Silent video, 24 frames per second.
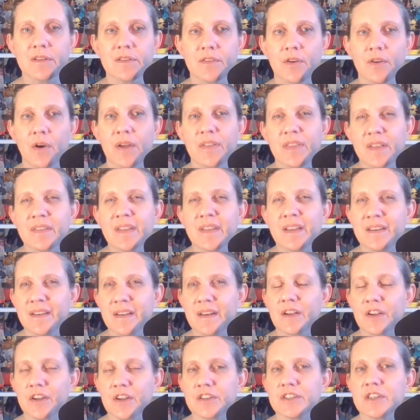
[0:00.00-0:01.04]
So I think they did
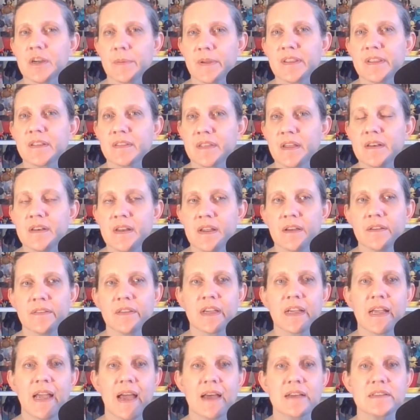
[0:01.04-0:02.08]
a good job. I think they nailed the
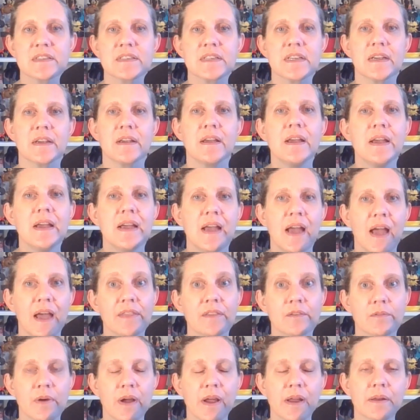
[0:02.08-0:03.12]
casting, and
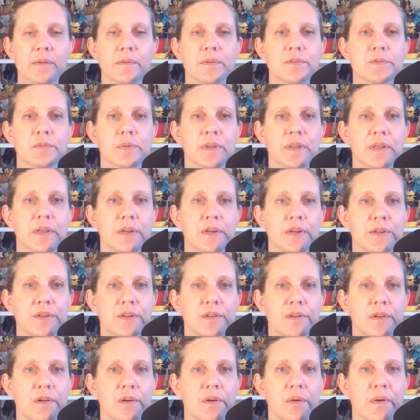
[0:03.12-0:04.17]
the writing was really good
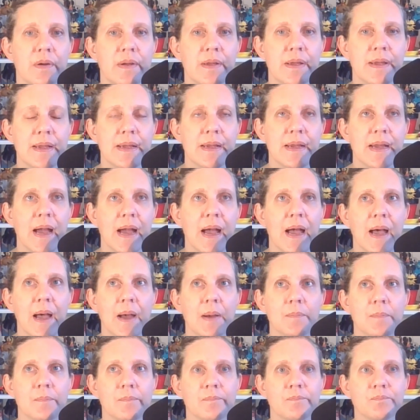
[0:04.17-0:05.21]
too.
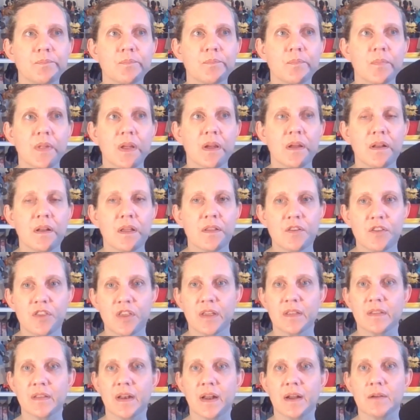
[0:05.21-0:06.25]
Another
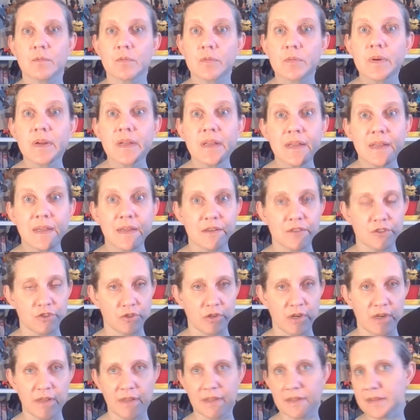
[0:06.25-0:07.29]
thing that I really
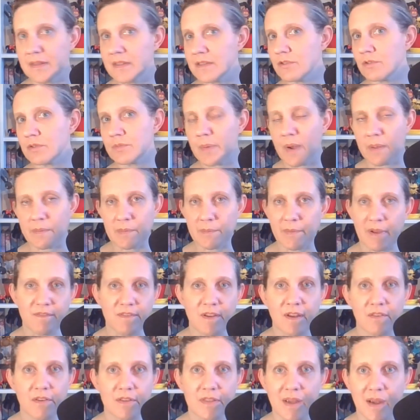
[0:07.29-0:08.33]
enjoyed, like this was probably my
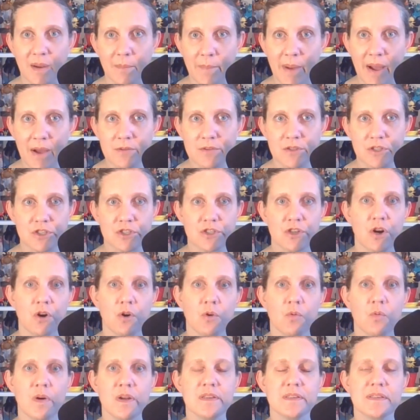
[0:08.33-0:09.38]
favorite thing about the show,
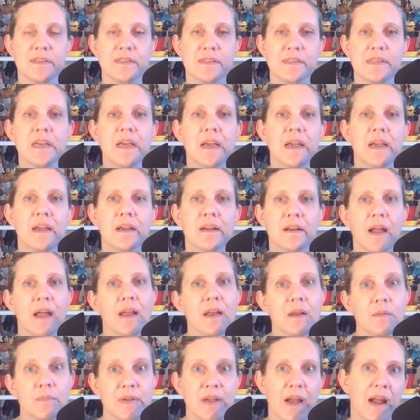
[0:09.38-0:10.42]
was seeing kind
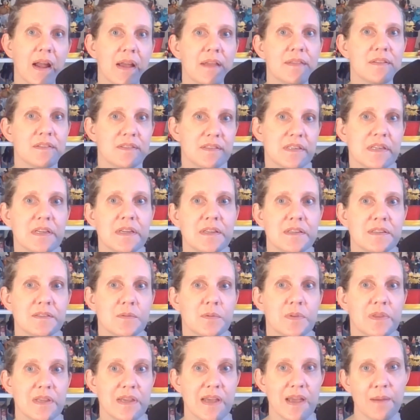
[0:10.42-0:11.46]
of behind the scenes
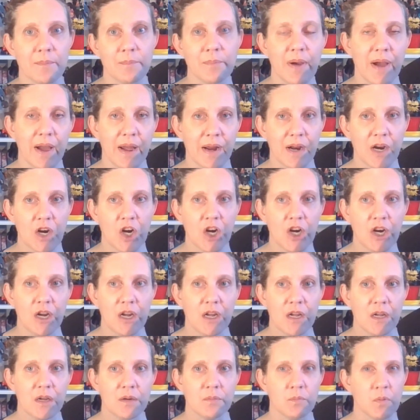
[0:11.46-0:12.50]
with the Empire
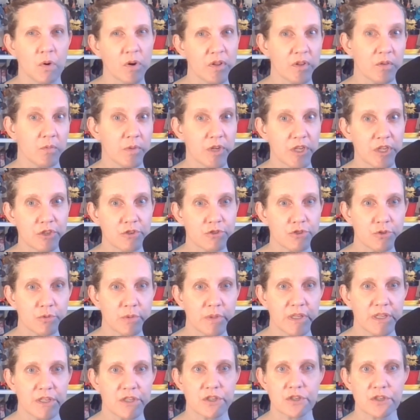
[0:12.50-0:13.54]
more than we
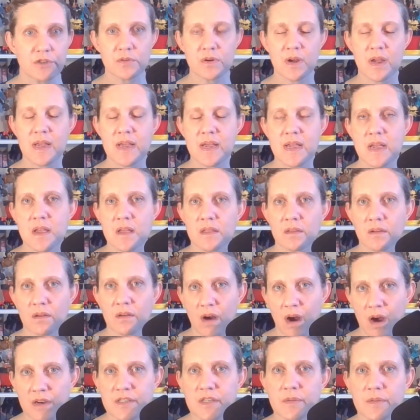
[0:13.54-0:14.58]
usually do. There
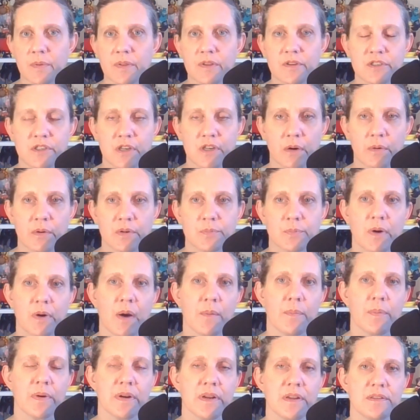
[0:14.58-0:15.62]
are some other Star Wars
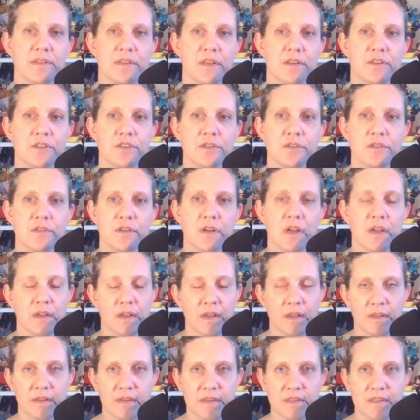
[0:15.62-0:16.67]
properties that
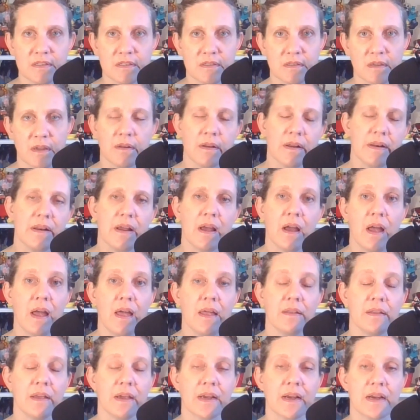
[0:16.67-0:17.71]
at least now,
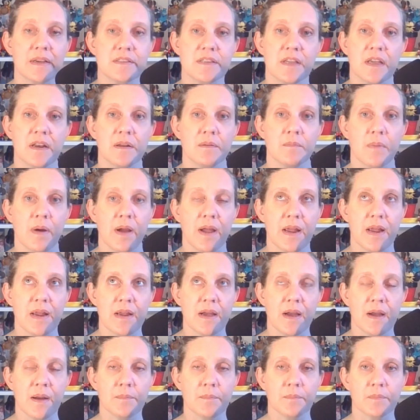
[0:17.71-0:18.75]
and like I said in my
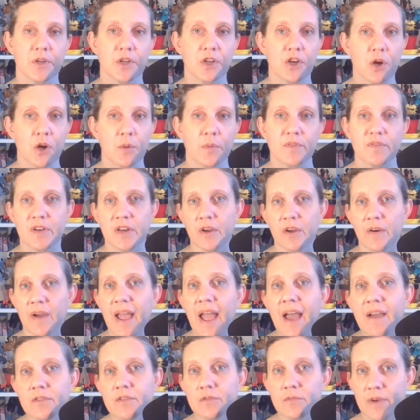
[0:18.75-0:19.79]
Kenobi video, I
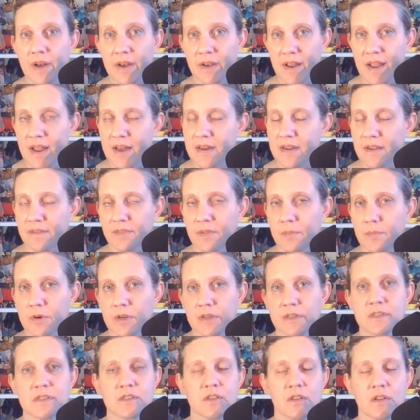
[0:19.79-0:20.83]
haven't read any of the
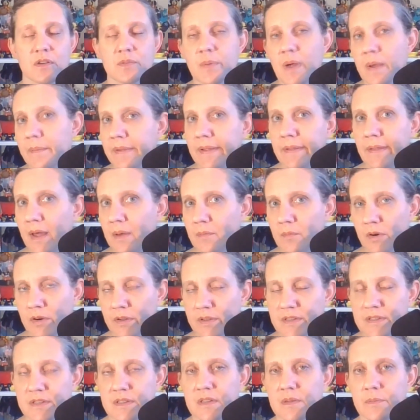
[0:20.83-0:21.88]
books, so there's probably a lot more of
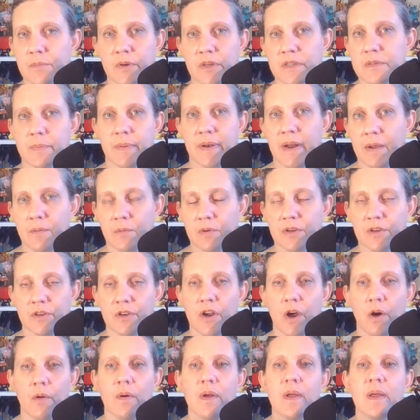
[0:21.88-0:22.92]
this in the books, but I wouldn't
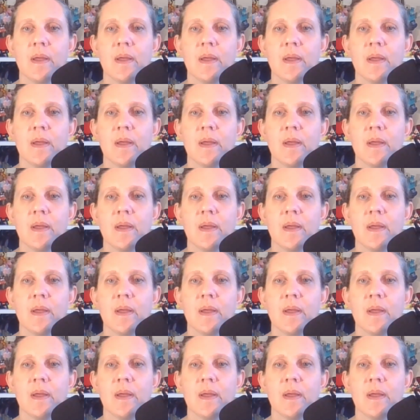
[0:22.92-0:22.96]
know.